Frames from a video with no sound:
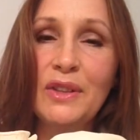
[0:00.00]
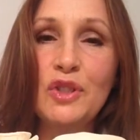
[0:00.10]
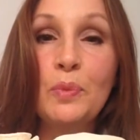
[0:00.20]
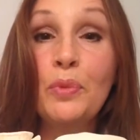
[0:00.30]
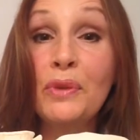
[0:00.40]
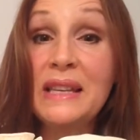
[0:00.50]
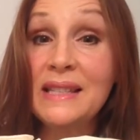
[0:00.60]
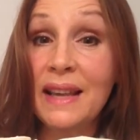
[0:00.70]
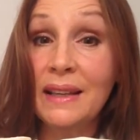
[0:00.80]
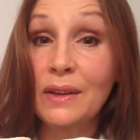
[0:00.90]
to
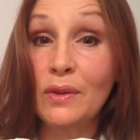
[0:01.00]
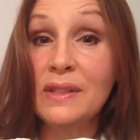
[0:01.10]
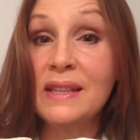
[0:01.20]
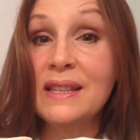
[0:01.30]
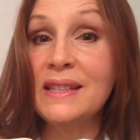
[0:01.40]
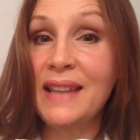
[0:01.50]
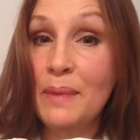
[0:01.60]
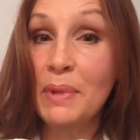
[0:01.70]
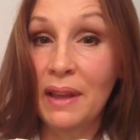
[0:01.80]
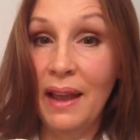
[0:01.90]
preset or to
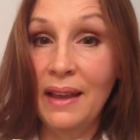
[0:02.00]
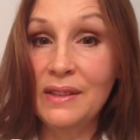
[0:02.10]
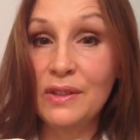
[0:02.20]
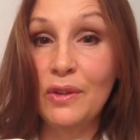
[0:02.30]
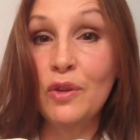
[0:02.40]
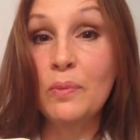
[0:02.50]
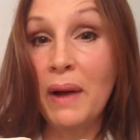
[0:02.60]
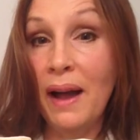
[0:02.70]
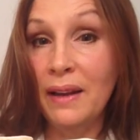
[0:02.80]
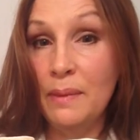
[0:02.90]
stabilize your
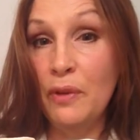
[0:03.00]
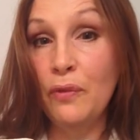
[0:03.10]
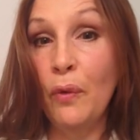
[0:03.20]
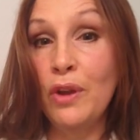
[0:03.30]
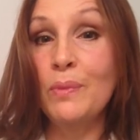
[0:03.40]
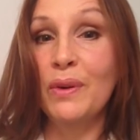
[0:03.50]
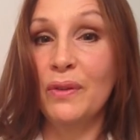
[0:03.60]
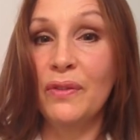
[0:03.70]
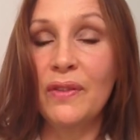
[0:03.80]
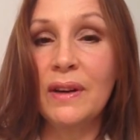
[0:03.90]
body before you
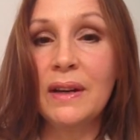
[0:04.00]
move.